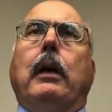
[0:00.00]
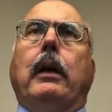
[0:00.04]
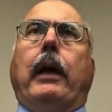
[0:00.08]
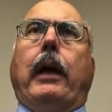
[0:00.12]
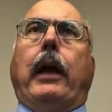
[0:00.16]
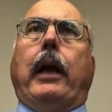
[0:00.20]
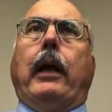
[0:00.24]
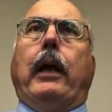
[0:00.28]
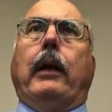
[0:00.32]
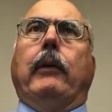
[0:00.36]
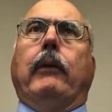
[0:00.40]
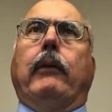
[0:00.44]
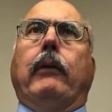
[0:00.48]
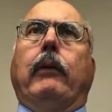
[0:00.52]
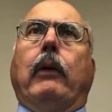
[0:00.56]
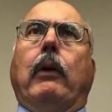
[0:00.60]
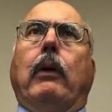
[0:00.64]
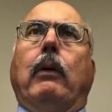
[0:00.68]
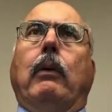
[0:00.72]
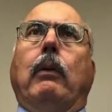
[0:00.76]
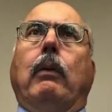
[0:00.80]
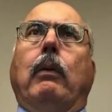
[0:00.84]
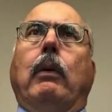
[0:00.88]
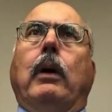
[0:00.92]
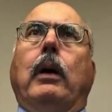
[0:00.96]
And
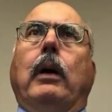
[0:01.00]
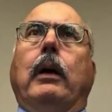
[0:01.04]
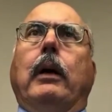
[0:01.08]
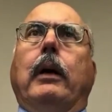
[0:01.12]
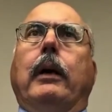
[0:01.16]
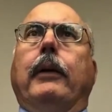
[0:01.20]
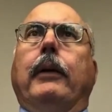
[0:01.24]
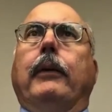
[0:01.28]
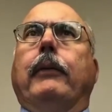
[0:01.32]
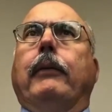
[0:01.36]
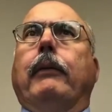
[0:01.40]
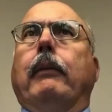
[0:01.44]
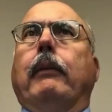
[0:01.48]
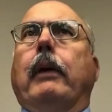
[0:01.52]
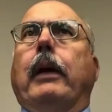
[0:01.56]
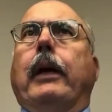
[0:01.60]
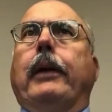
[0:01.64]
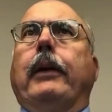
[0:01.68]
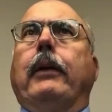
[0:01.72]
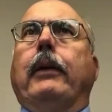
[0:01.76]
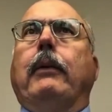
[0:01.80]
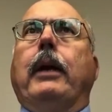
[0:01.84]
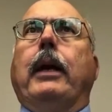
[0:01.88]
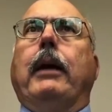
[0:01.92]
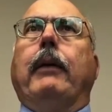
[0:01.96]
so, uh, as I
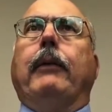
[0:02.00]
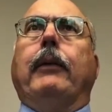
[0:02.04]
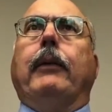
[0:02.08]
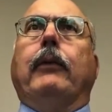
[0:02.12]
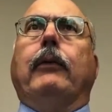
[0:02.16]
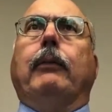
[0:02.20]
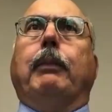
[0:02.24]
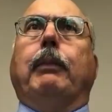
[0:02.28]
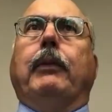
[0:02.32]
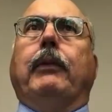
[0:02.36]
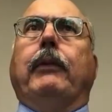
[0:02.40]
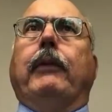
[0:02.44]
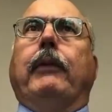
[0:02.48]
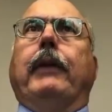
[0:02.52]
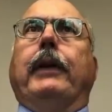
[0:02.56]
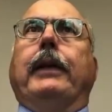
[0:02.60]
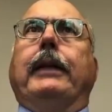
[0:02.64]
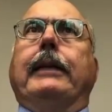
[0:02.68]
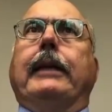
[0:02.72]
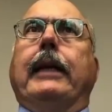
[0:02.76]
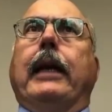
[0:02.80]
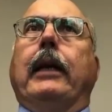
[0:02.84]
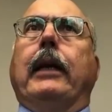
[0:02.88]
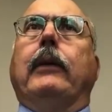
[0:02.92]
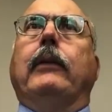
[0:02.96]
don't have the
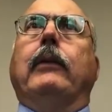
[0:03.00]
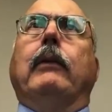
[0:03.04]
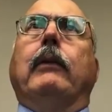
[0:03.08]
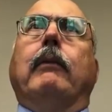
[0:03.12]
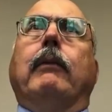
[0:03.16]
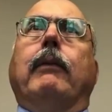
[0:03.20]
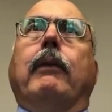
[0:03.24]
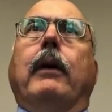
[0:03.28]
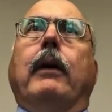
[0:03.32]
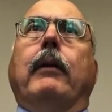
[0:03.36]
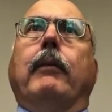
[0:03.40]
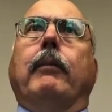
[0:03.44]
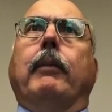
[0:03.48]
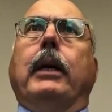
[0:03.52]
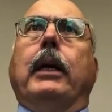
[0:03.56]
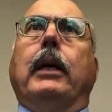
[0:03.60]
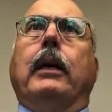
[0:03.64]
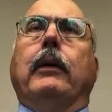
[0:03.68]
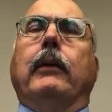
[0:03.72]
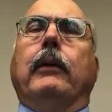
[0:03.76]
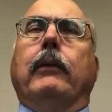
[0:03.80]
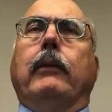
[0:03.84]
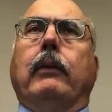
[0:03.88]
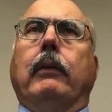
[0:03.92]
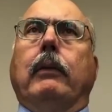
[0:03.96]
specific dates in front of me
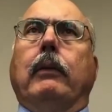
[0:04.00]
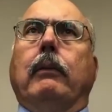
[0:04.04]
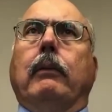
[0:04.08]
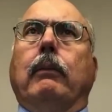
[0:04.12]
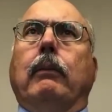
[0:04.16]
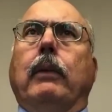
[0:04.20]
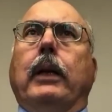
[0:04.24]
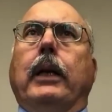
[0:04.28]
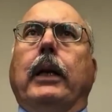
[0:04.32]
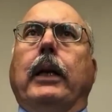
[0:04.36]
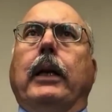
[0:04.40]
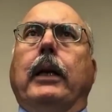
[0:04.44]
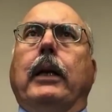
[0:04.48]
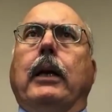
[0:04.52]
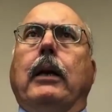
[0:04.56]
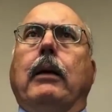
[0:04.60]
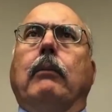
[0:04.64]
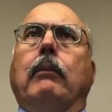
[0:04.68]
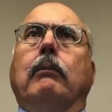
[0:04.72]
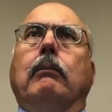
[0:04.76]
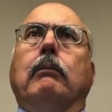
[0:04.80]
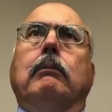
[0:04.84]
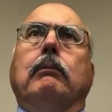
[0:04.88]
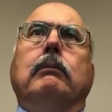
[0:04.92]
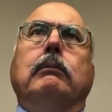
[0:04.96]
as to when they
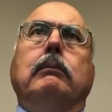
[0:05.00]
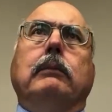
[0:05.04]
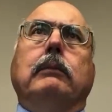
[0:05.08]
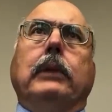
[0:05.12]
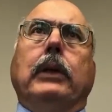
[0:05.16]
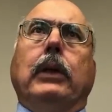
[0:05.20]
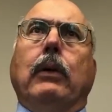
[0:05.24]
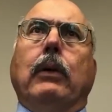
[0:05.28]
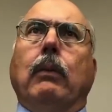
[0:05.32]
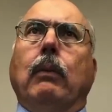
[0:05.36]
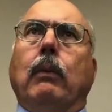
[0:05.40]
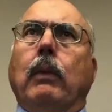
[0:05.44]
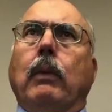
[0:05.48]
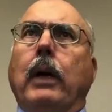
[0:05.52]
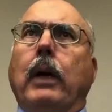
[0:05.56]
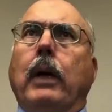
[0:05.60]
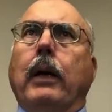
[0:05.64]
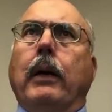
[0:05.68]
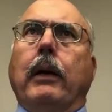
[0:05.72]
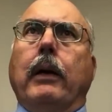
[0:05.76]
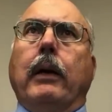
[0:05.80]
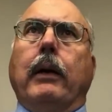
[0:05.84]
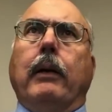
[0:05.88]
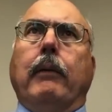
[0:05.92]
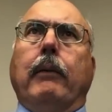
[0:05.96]
come. You know,
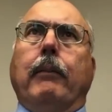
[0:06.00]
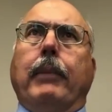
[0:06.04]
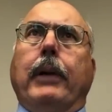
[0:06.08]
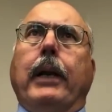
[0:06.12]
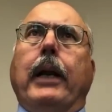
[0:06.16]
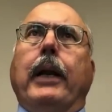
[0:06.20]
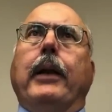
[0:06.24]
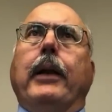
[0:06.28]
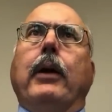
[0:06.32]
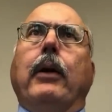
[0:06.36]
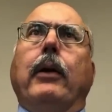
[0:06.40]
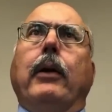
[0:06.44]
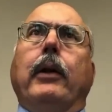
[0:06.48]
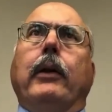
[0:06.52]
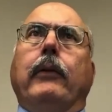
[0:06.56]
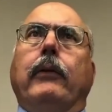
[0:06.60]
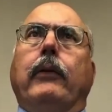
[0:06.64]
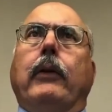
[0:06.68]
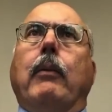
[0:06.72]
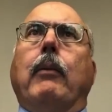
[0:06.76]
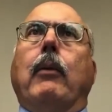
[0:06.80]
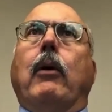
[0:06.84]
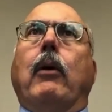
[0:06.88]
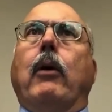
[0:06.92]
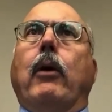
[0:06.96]
uh, but I noticed
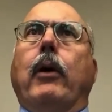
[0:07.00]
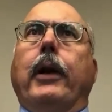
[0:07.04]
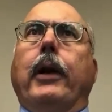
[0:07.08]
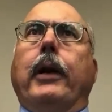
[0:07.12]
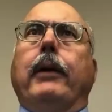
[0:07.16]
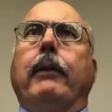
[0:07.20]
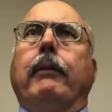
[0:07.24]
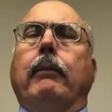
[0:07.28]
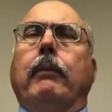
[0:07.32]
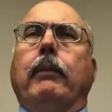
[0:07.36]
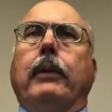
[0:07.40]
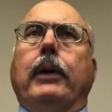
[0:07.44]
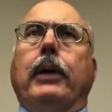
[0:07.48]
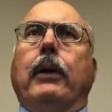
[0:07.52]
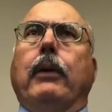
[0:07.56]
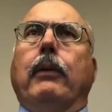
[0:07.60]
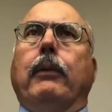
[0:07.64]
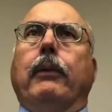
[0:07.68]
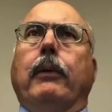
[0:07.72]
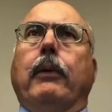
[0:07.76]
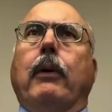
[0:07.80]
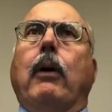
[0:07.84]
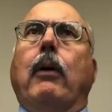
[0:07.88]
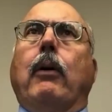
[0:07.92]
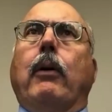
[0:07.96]
some are already, you
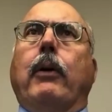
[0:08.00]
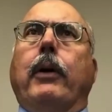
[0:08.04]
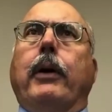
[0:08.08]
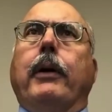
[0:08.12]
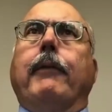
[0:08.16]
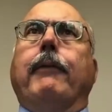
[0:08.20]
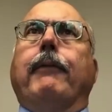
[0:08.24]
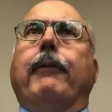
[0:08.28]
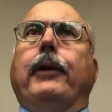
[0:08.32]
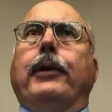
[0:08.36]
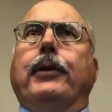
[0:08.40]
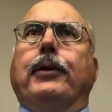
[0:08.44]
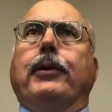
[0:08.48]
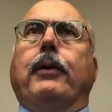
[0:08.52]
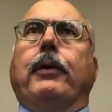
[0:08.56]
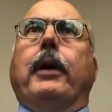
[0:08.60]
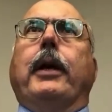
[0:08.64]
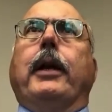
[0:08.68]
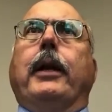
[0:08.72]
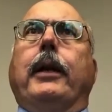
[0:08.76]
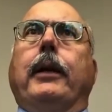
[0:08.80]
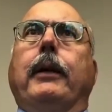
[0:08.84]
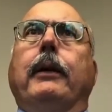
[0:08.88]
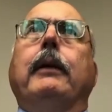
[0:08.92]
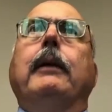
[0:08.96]
know, already free
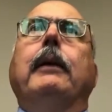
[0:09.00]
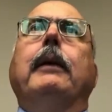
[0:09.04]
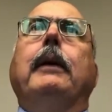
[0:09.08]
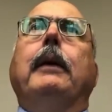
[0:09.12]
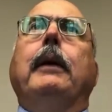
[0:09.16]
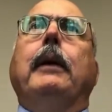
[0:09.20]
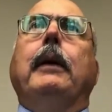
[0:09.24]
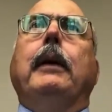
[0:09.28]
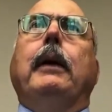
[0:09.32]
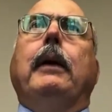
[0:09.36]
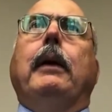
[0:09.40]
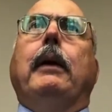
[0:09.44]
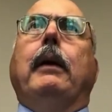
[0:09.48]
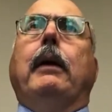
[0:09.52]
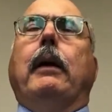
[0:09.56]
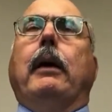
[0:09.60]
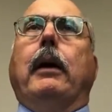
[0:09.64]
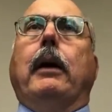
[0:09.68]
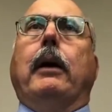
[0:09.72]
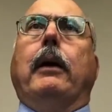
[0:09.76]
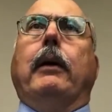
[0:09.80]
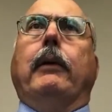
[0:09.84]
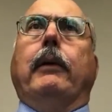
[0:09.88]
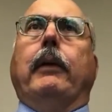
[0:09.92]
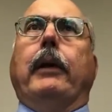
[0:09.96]
trading,
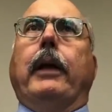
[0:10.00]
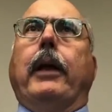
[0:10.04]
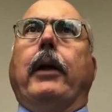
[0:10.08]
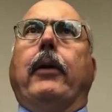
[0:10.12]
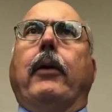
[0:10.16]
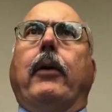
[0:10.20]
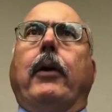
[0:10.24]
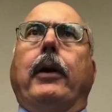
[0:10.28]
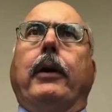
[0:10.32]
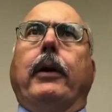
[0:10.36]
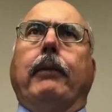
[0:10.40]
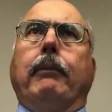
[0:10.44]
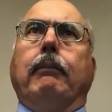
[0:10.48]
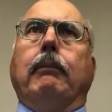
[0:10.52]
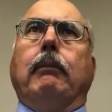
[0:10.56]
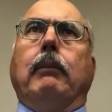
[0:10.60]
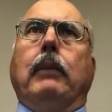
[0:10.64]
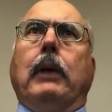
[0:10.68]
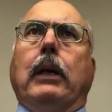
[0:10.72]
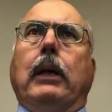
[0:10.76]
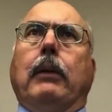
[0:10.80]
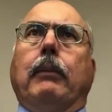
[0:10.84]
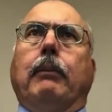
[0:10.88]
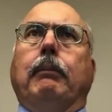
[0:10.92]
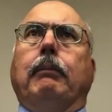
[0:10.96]
uh, had already,
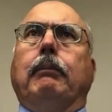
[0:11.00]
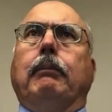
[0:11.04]
uh,